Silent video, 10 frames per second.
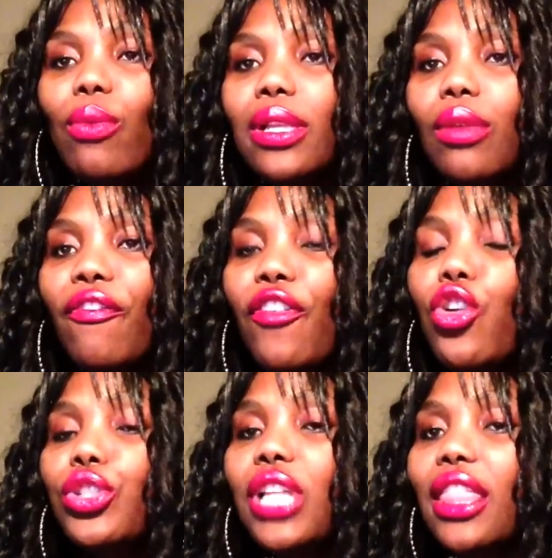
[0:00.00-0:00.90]
I
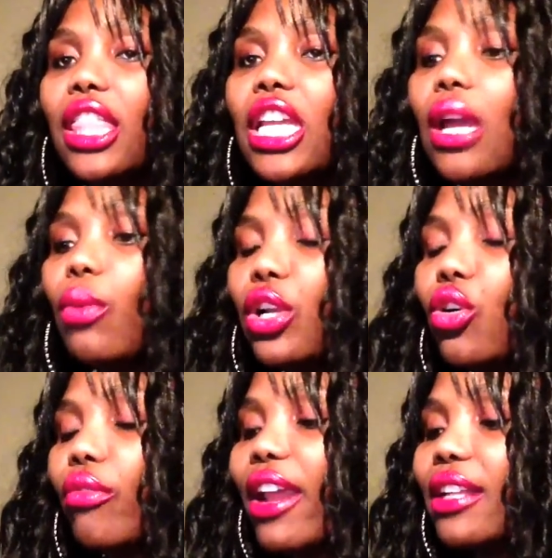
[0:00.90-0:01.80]
will
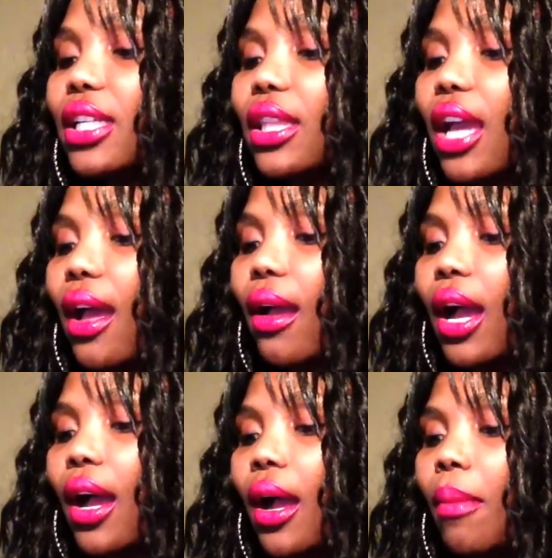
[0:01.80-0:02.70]
correct
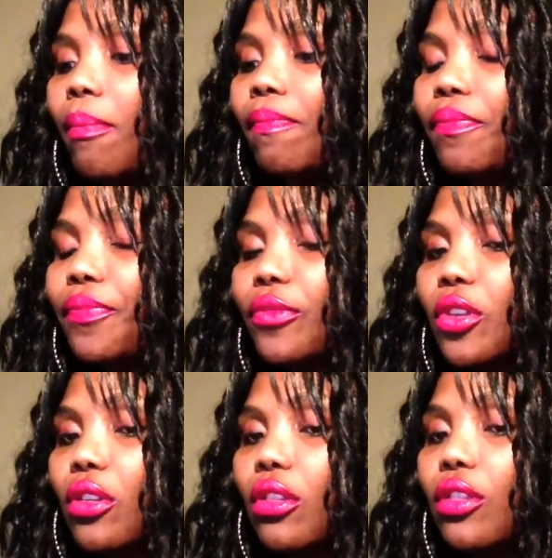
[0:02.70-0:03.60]

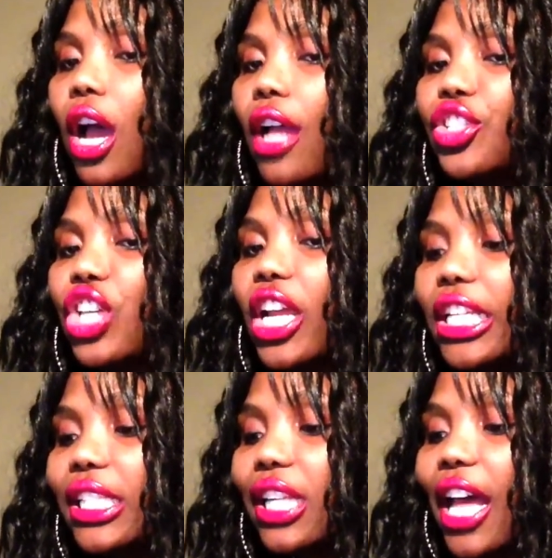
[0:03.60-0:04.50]
the
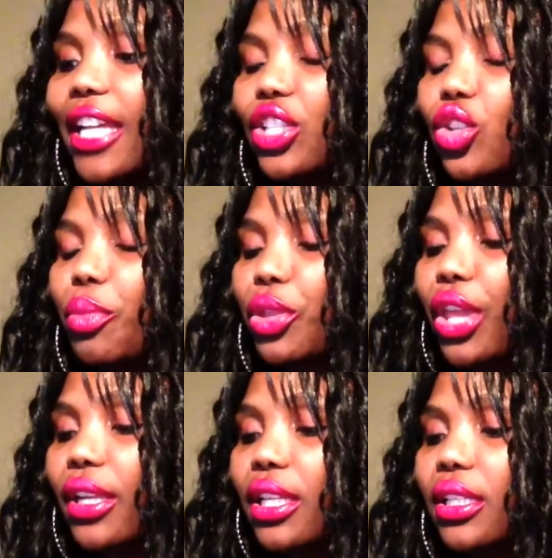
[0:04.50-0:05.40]
jelly slice to put
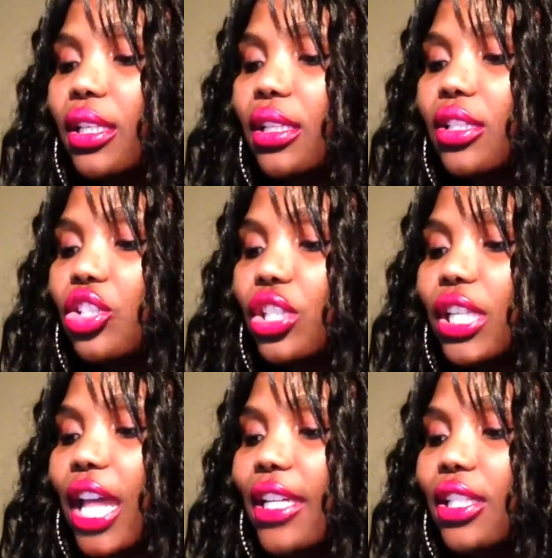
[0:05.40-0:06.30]
that
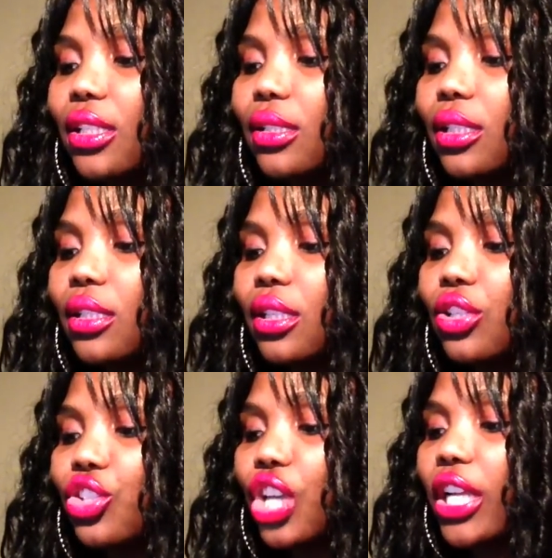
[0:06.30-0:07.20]
is
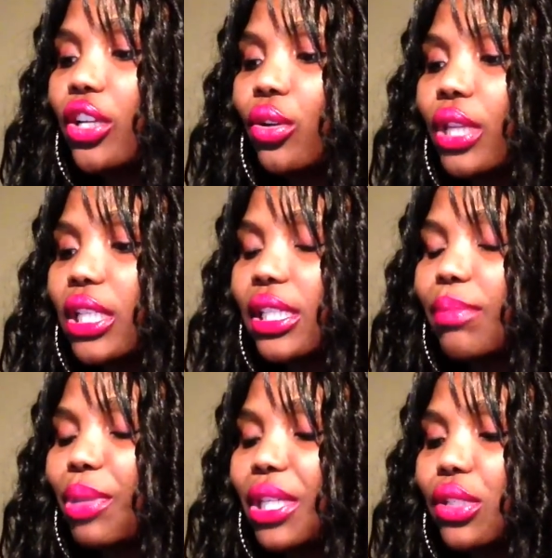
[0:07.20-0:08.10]
jelly on this
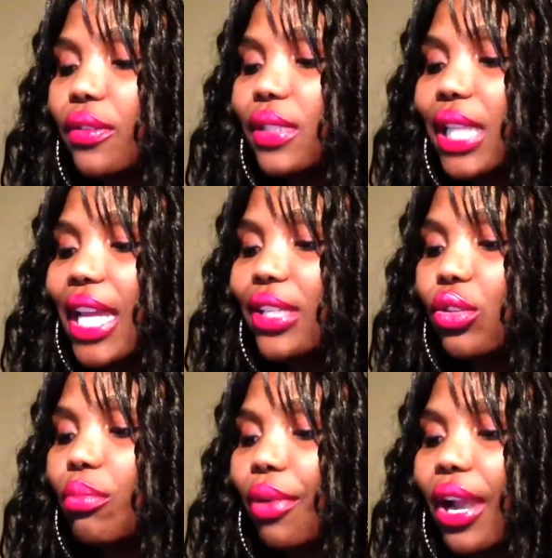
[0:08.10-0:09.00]
piece of slice
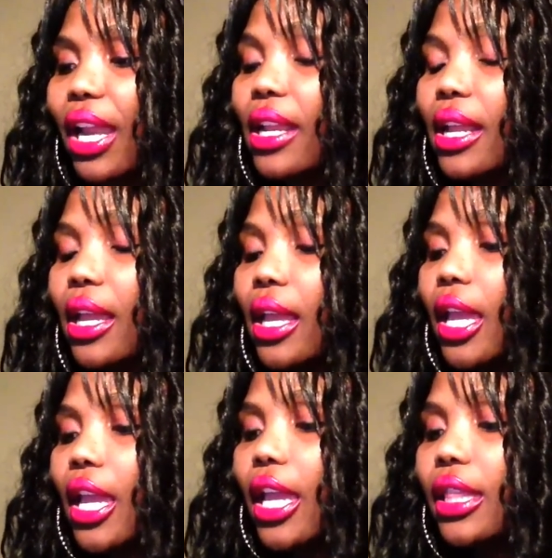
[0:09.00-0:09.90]
of bread.
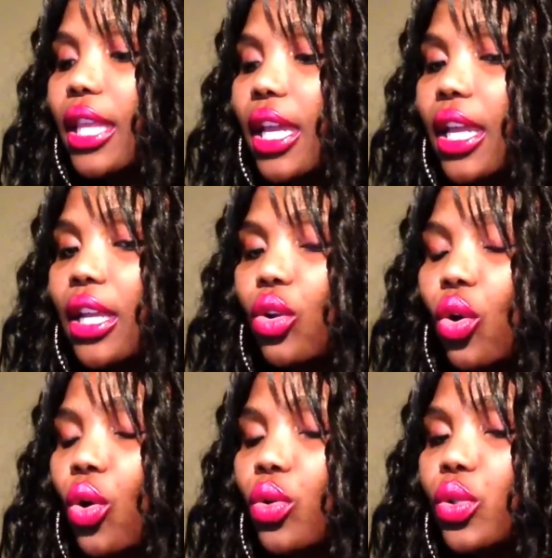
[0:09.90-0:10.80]
And then
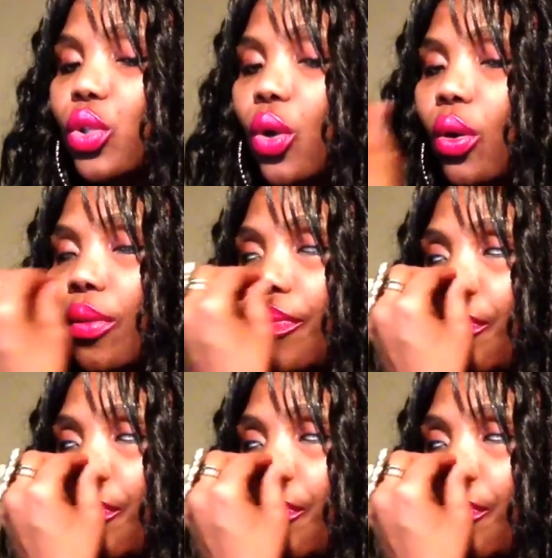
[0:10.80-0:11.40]
also,